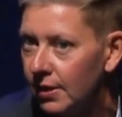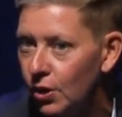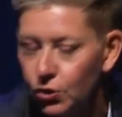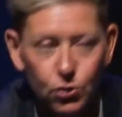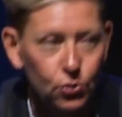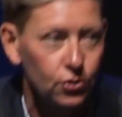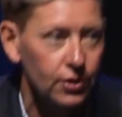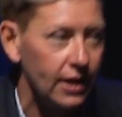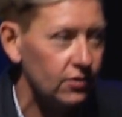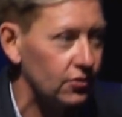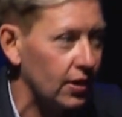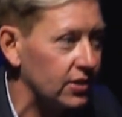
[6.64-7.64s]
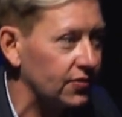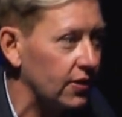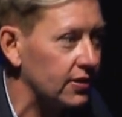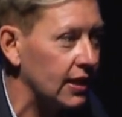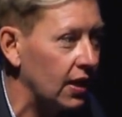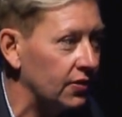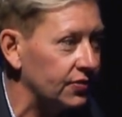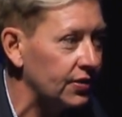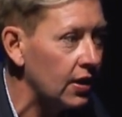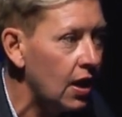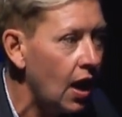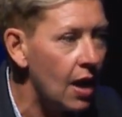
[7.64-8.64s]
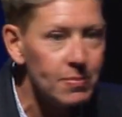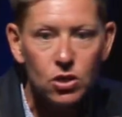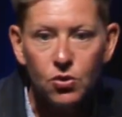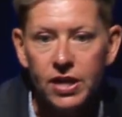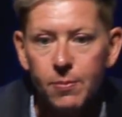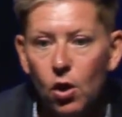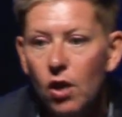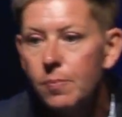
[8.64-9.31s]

to create stress for ourselves. I mean, you think about all the